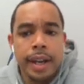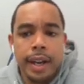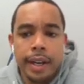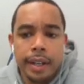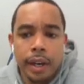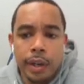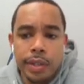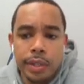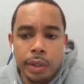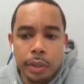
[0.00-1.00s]

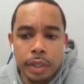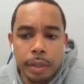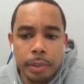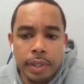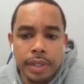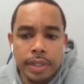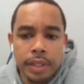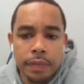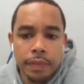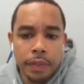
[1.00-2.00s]
Also holding opponents to
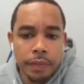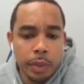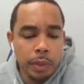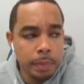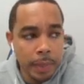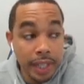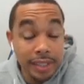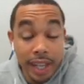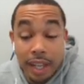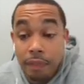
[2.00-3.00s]
the 5th fewest makes
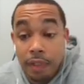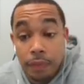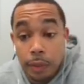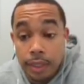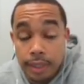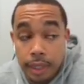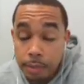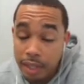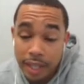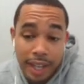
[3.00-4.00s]
and 5th fewest attempts,
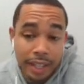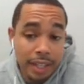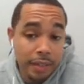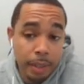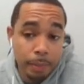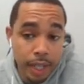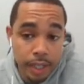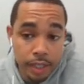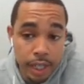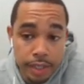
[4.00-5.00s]
so they're not giving up a lot
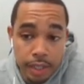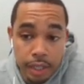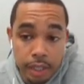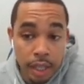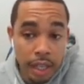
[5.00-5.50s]
of shots there.